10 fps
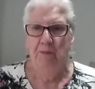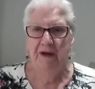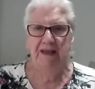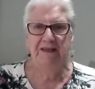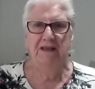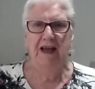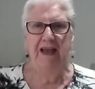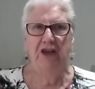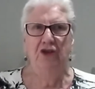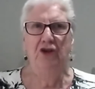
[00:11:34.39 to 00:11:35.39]
But it's
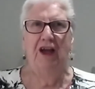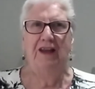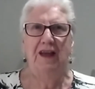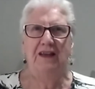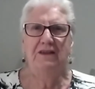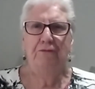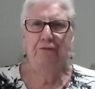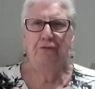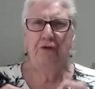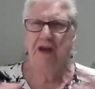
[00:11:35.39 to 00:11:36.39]
like it's a
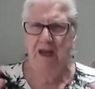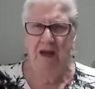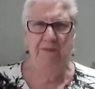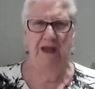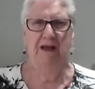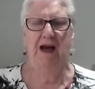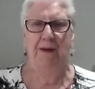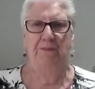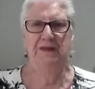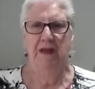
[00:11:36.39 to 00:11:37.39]
freedom that
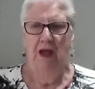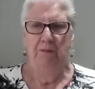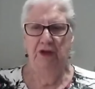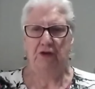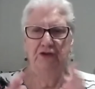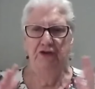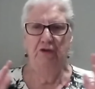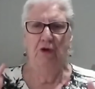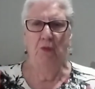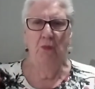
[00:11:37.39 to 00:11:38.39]
comes because
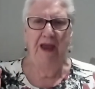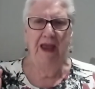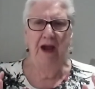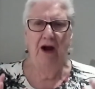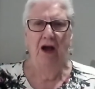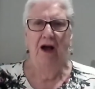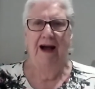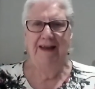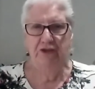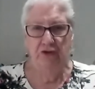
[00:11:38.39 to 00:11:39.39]
you're aware,
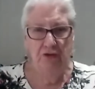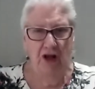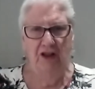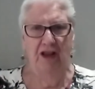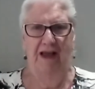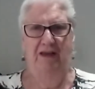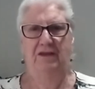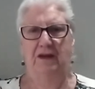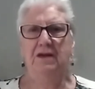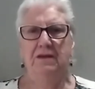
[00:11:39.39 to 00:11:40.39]
I do not like
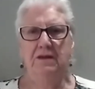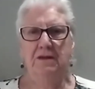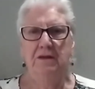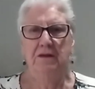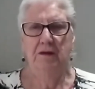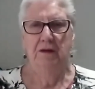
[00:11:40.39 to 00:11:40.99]
this,